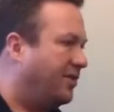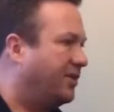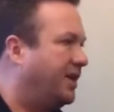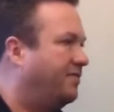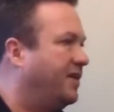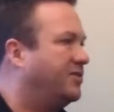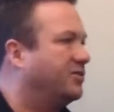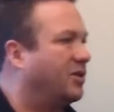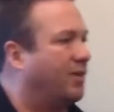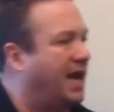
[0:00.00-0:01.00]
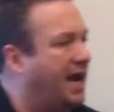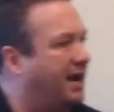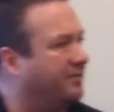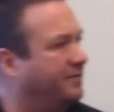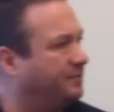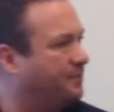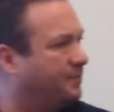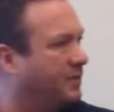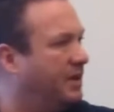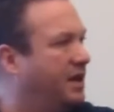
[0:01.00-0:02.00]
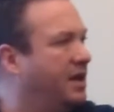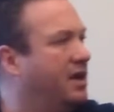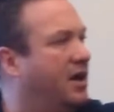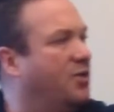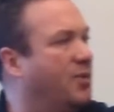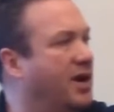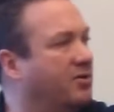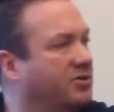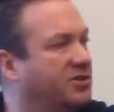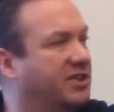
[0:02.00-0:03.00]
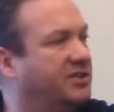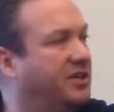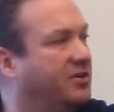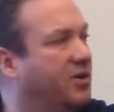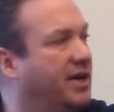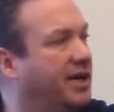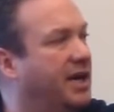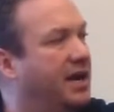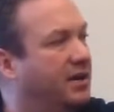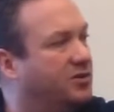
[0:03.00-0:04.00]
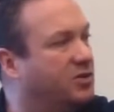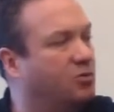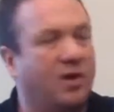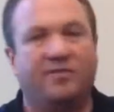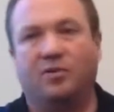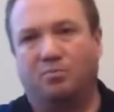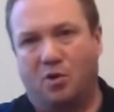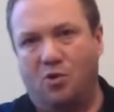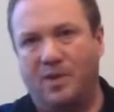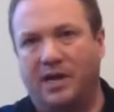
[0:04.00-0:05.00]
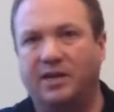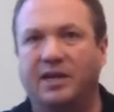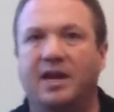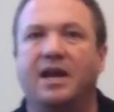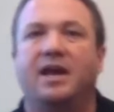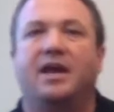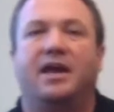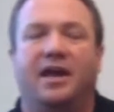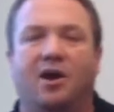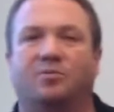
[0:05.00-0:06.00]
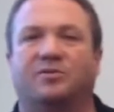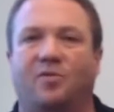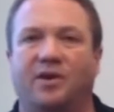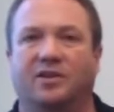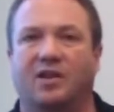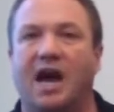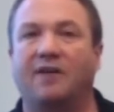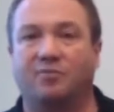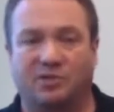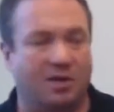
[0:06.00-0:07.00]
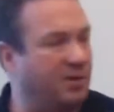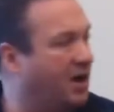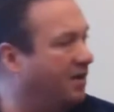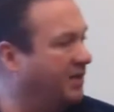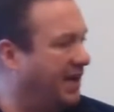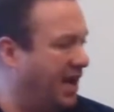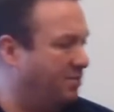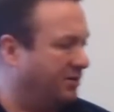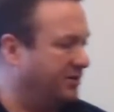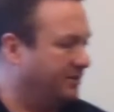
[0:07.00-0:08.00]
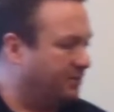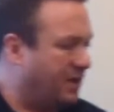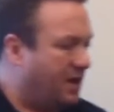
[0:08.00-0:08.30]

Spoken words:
of the other key features are we have a 360-degree swivel boom end. It helps avoid the line from jumping off the cables.